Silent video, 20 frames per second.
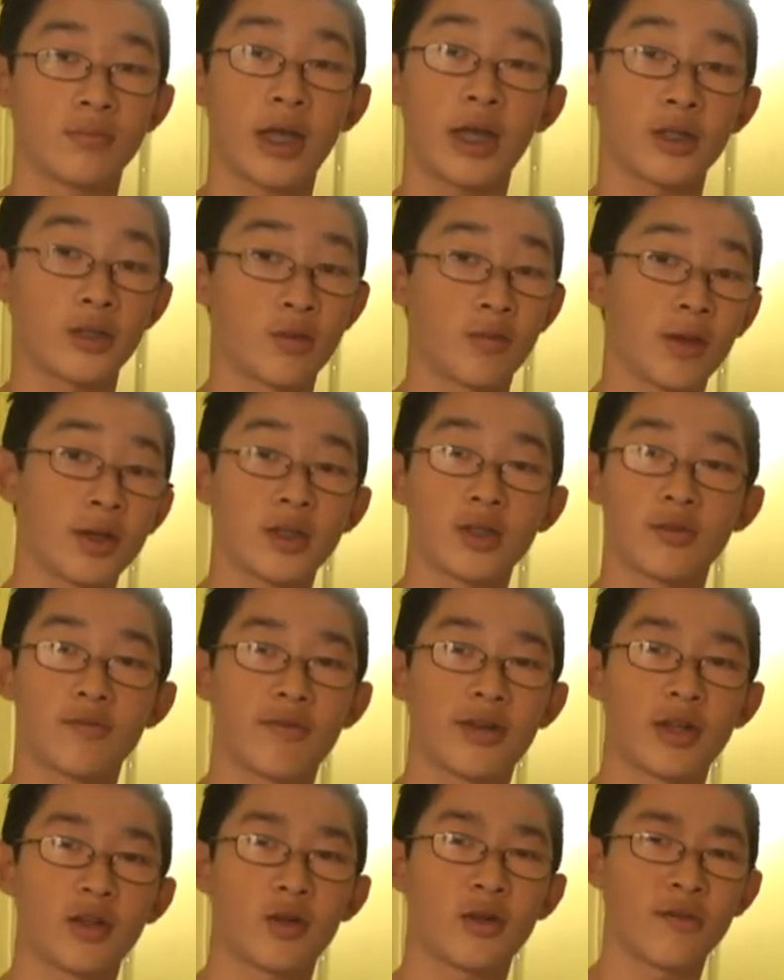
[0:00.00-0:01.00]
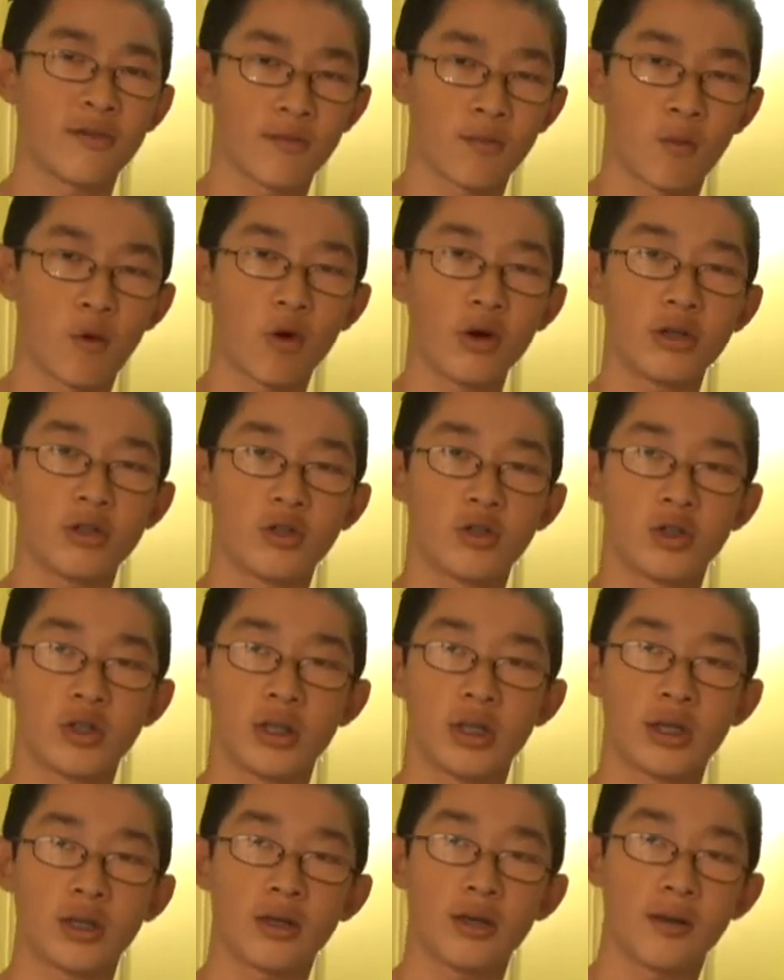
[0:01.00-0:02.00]
And to make this video even more
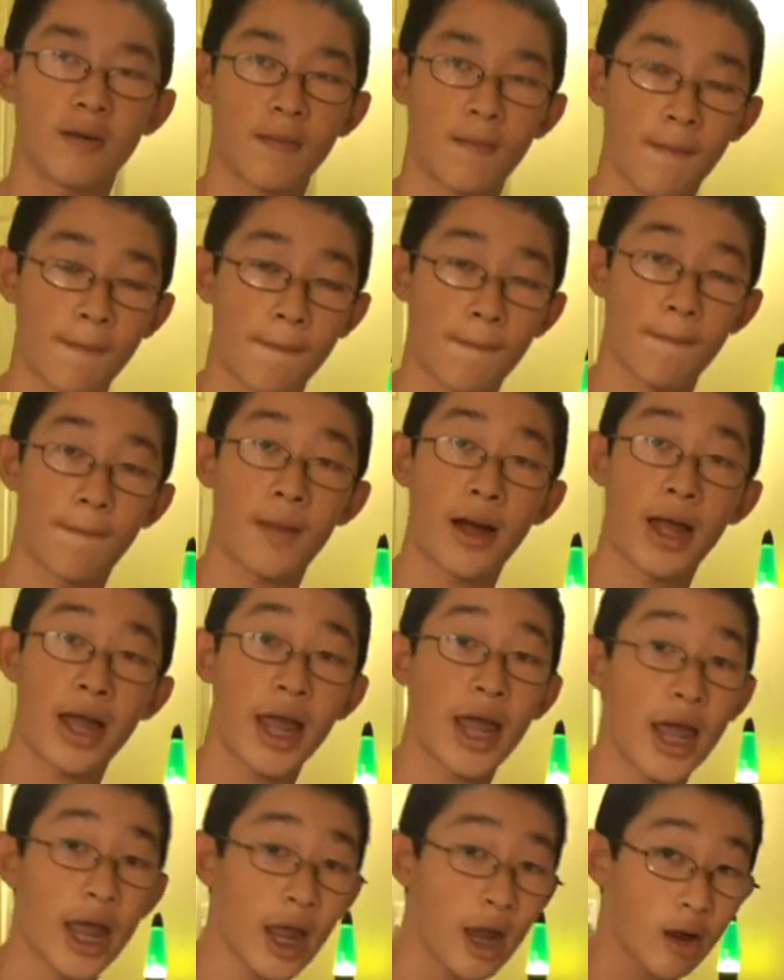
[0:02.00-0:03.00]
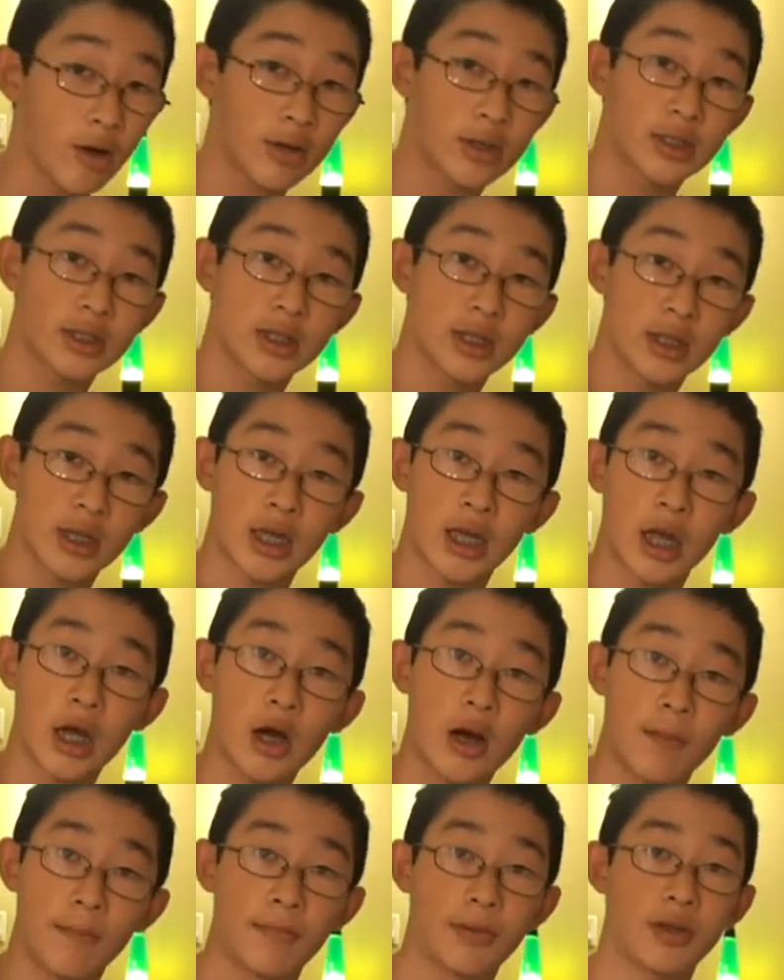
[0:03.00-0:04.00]
interesting, my hair is sticking
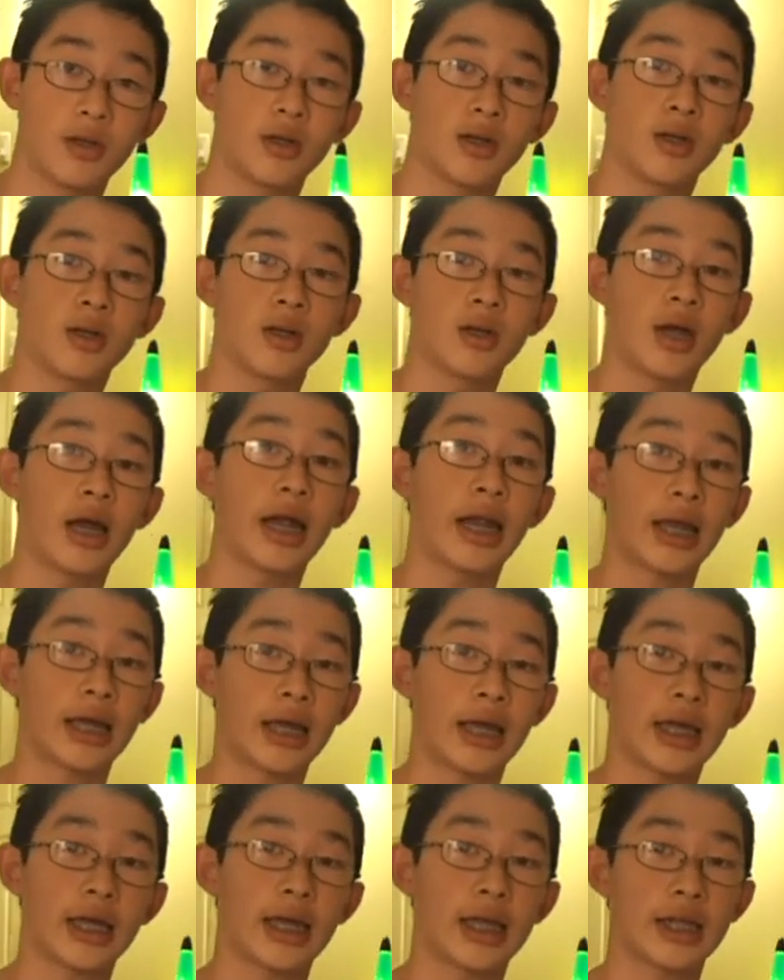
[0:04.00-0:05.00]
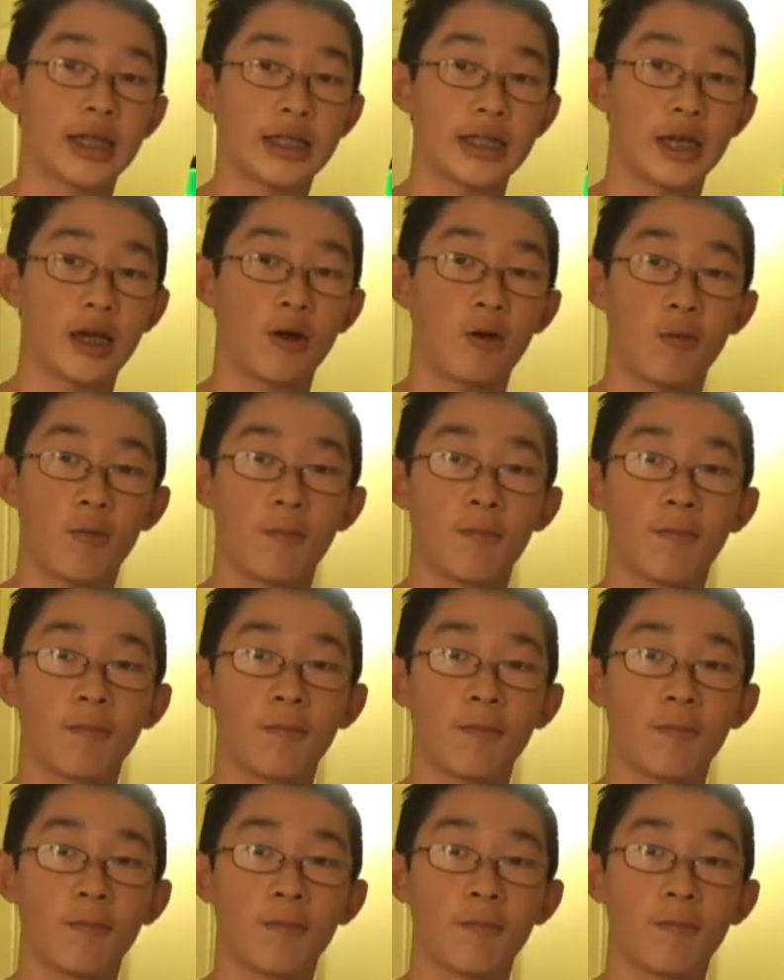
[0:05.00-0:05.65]
up and I can't get it down.